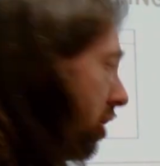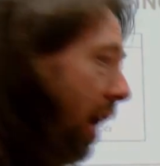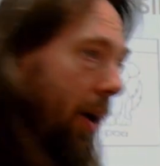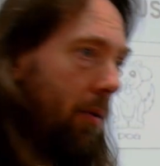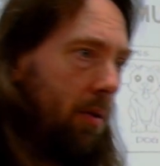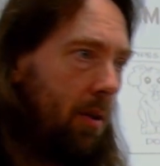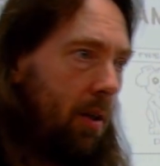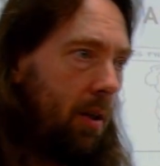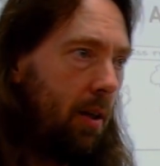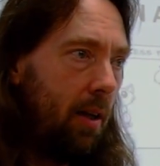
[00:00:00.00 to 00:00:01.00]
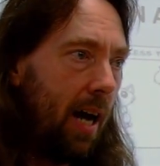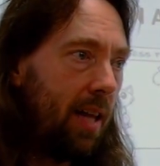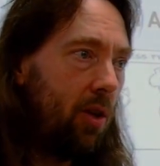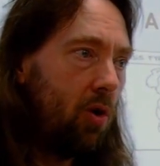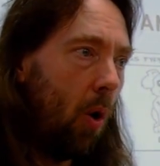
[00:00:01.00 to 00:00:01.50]
chow,
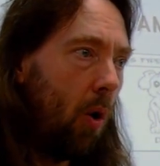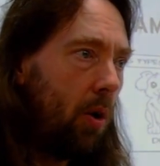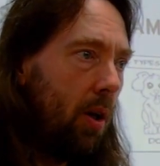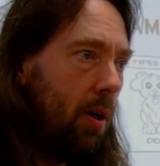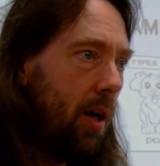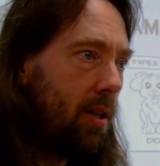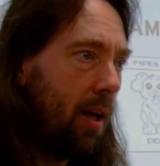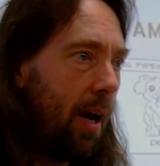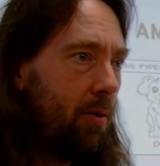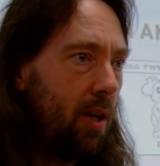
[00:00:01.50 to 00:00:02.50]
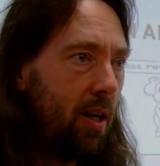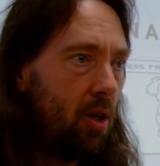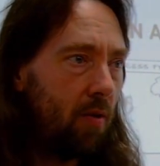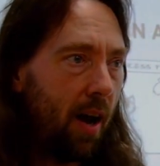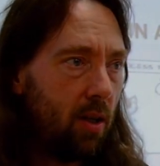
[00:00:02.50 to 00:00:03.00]
and the dog is allowed to
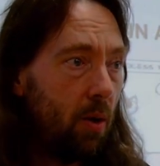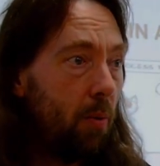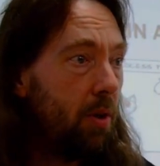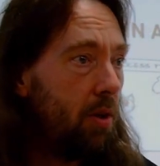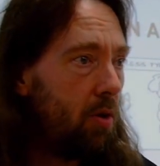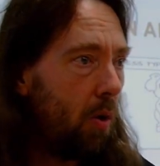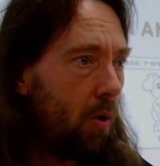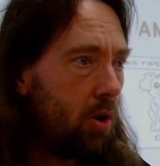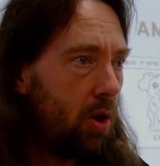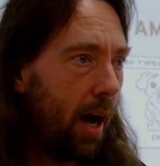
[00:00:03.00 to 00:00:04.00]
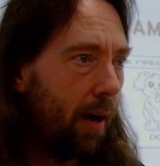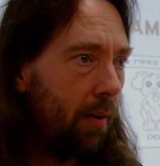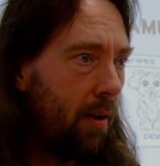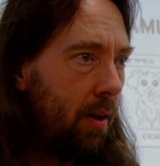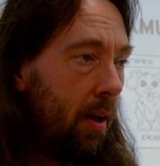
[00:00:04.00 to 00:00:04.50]
interact with the dog chow.
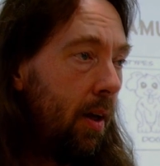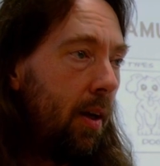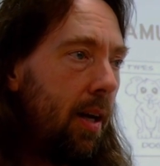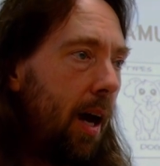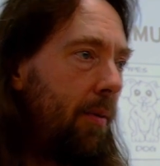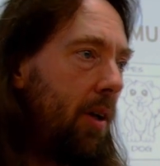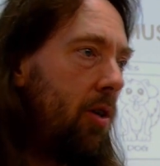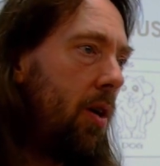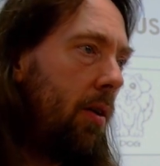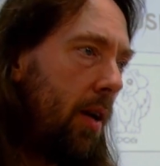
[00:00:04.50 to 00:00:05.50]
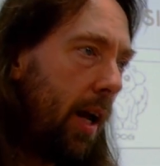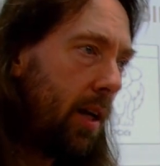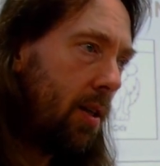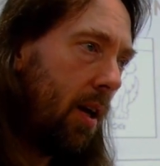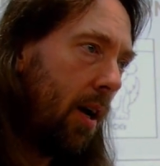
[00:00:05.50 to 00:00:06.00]
Now I'm going to show the
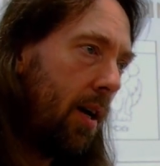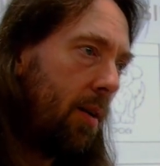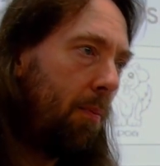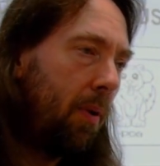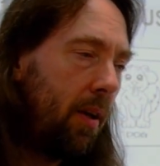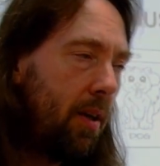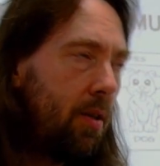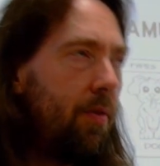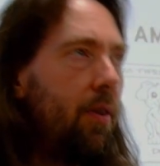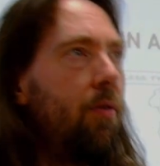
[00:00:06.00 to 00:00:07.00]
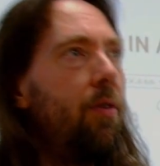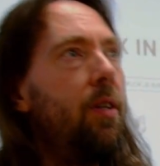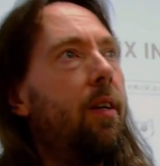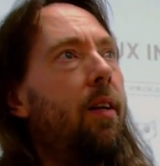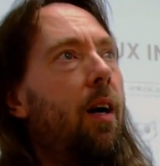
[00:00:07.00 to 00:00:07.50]
next slide, and please feel free
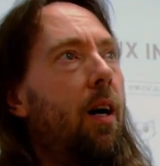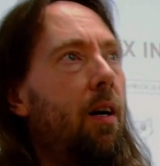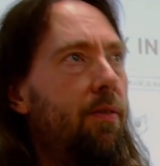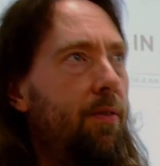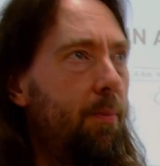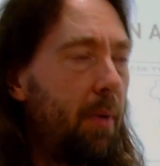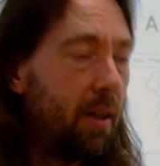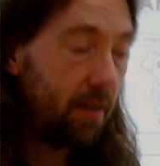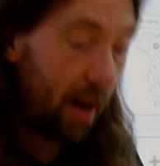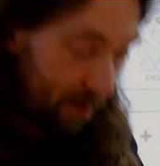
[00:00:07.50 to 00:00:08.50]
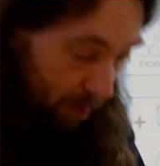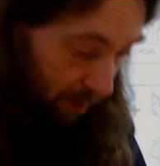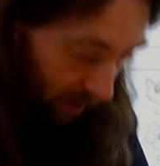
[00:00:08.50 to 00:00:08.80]
to laugh, because everyone